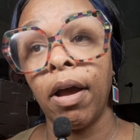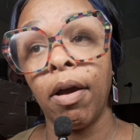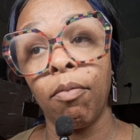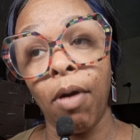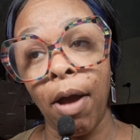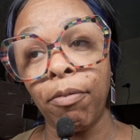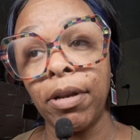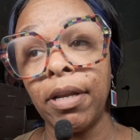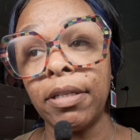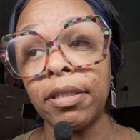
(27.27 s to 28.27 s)
why
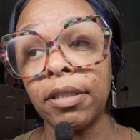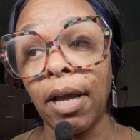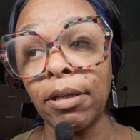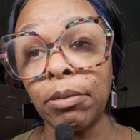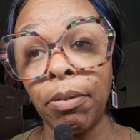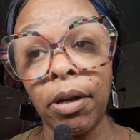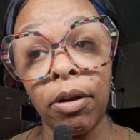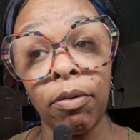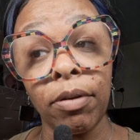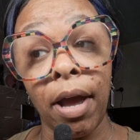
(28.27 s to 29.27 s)
we need to stop
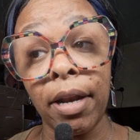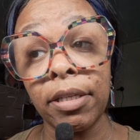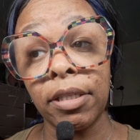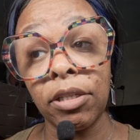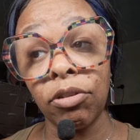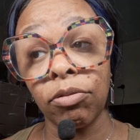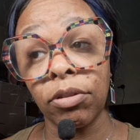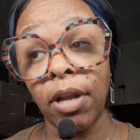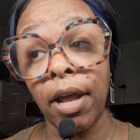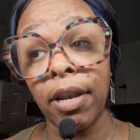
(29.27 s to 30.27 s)
spending on
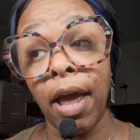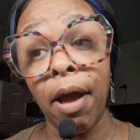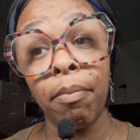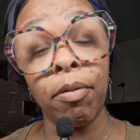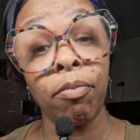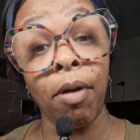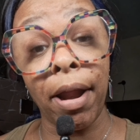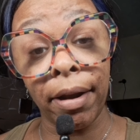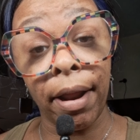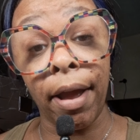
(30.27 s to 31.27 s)
non-essentials, not now, but
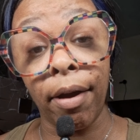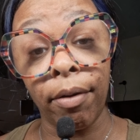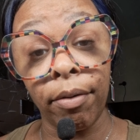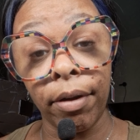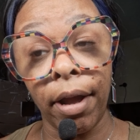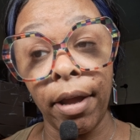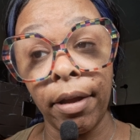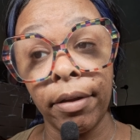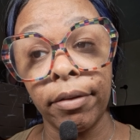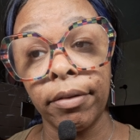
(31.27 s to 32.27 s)
right now.
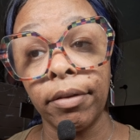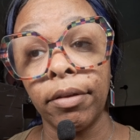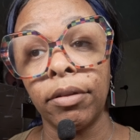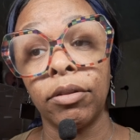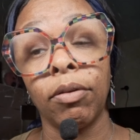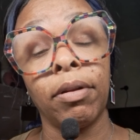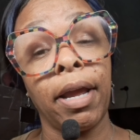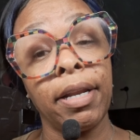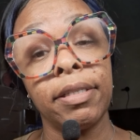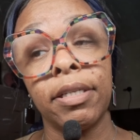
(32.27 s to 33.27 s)
Okay. So,
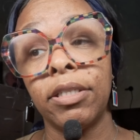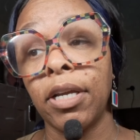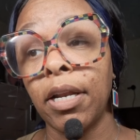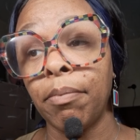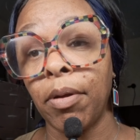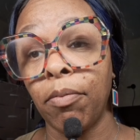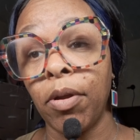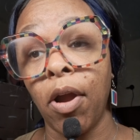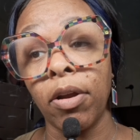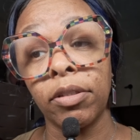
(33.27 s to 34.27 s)
ladies and gentlemen,
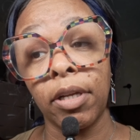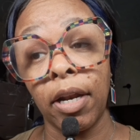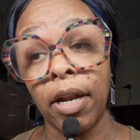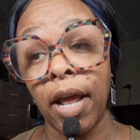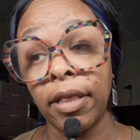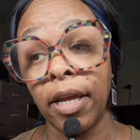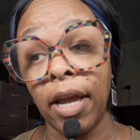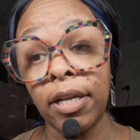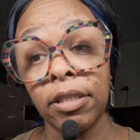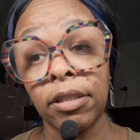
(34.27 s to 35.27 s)
we are standing at
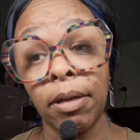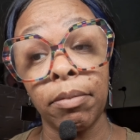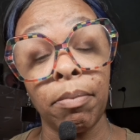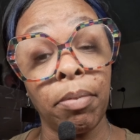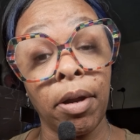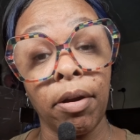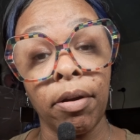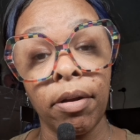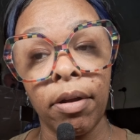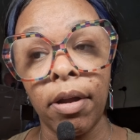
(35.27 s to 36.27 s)
the edge of something
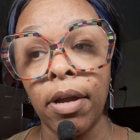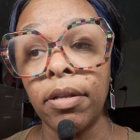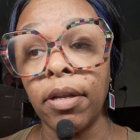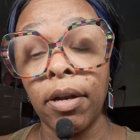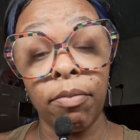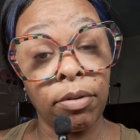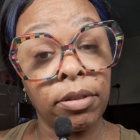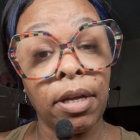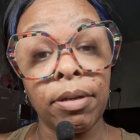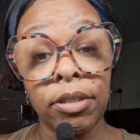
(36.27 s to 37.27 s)
bigger than a
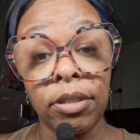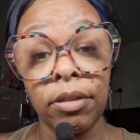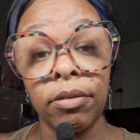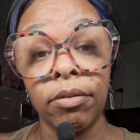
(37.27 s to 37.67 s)
recession.